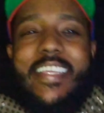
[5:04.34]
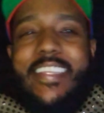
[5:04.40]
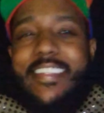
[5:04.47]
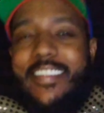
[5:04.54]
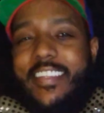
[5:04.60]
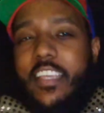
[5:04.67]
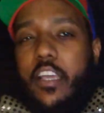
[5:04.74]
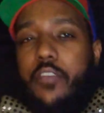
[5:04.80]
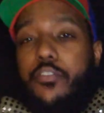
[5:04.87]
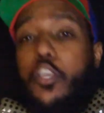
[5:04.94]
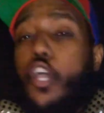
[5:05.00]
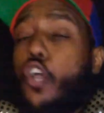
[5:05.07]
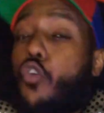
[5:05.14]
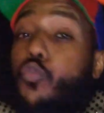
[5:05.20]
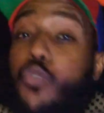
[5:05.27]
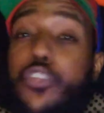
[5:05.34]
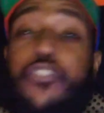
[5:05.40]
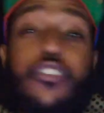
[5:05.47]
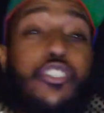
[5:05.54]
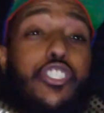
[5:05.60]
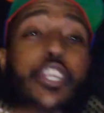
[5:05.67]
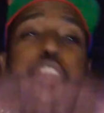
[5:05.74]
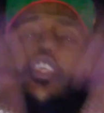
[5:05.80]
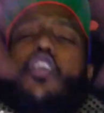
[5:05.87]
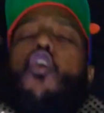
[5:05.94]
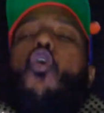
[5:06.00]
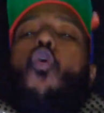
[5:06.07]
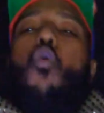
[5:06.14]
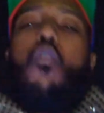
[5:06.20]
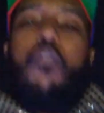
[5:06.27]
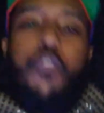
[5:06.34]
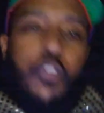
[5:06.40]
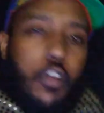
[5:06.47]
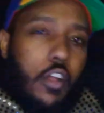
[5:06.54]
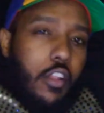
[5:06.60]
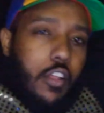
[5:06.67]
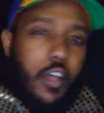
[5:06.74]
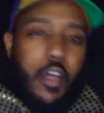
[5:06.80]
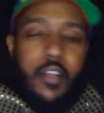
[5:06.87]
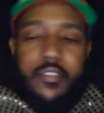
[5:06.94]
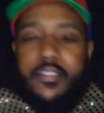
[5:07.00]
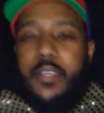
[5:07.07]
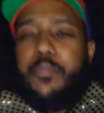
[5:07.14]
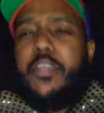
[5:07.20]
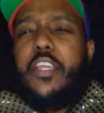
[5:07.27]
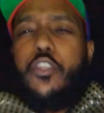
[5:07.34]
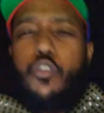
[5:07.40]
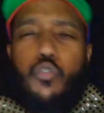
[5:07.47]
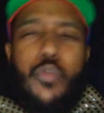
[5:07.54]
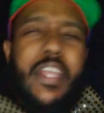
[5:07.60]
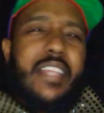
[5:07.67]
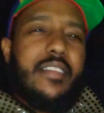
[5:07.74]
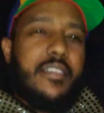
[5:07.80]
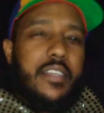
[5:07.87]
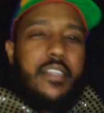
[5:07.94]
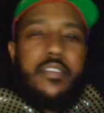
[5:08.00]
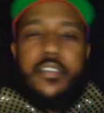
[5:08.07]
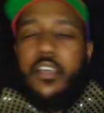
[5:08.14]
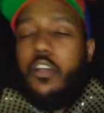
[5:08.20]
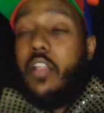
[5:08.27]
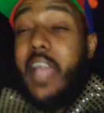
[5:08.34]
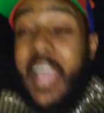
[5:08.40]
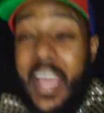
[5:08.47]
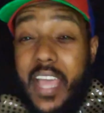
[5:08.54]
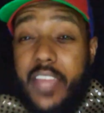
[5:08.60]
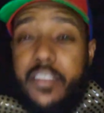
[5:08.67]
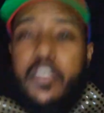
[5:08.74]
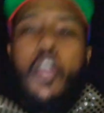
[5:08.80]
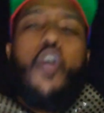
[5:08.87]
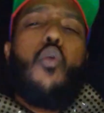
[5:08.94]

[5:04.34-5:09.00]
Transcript: ETFs, researching the overall concept in great detail and